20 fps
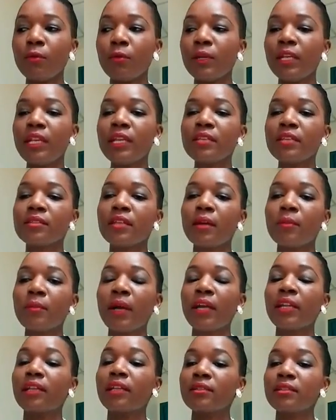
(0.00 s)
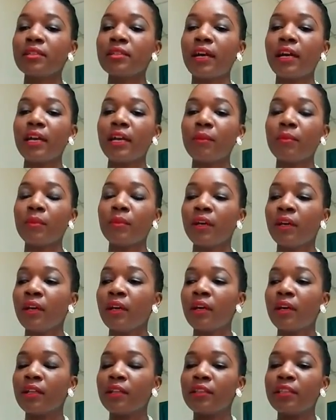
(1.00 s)
Release them, and in time,
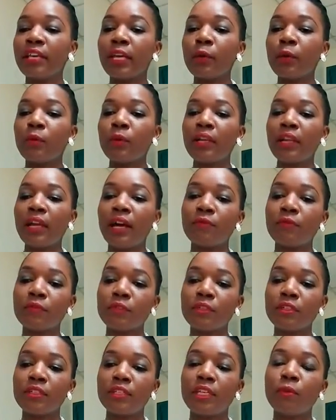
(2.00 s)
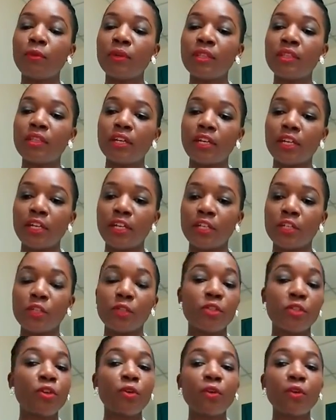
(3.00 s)
they will have to deal with their issues.